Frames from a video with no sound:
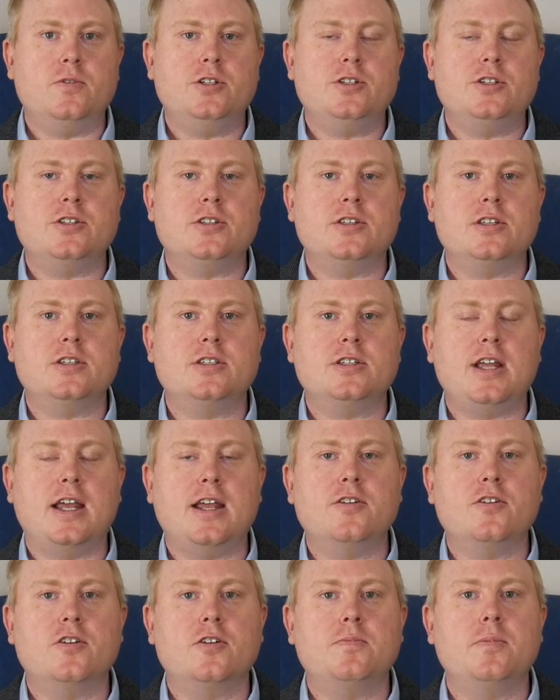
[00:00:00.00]
which is the
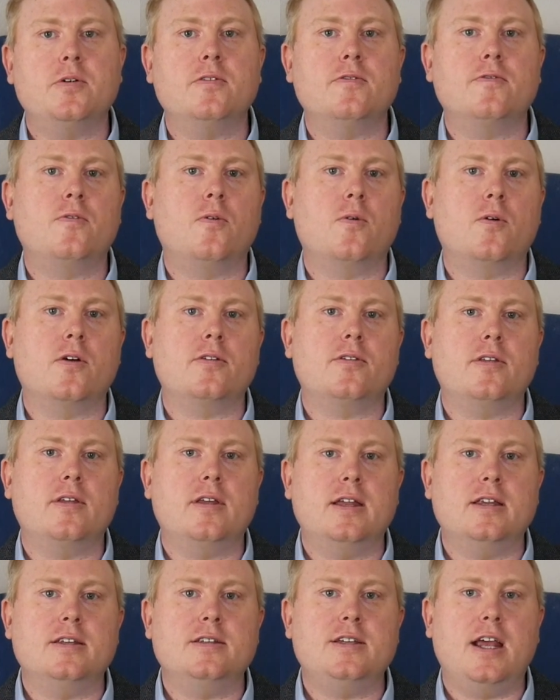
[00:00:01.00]
standard put forth
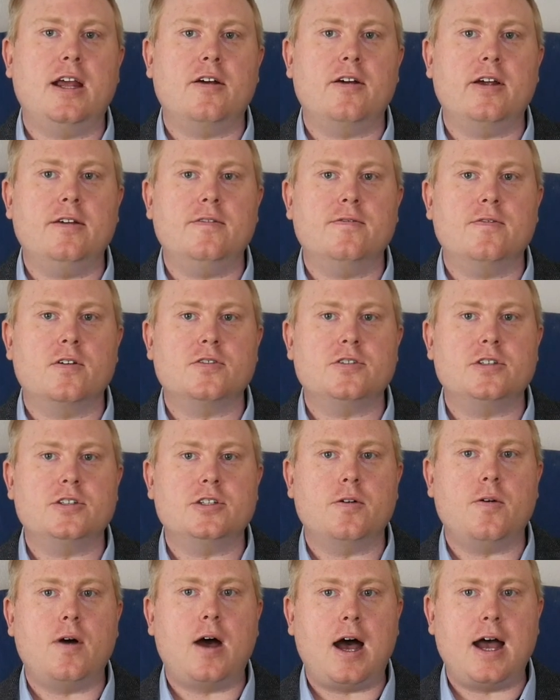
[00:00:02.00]
in Terry
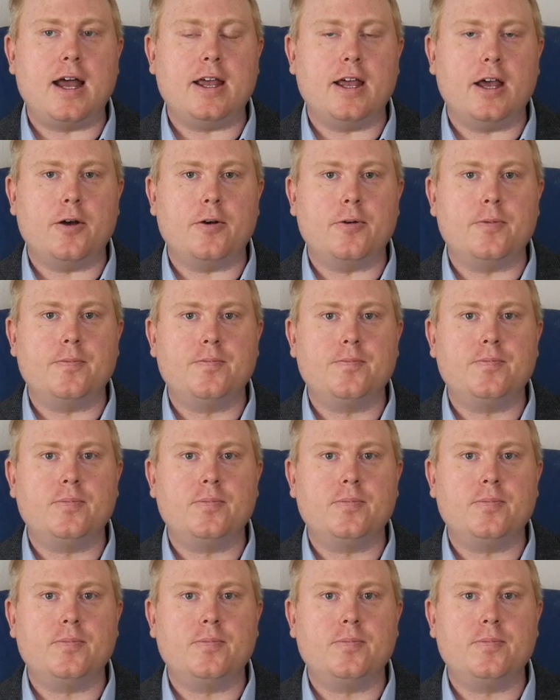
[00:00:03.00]
versus Ohio.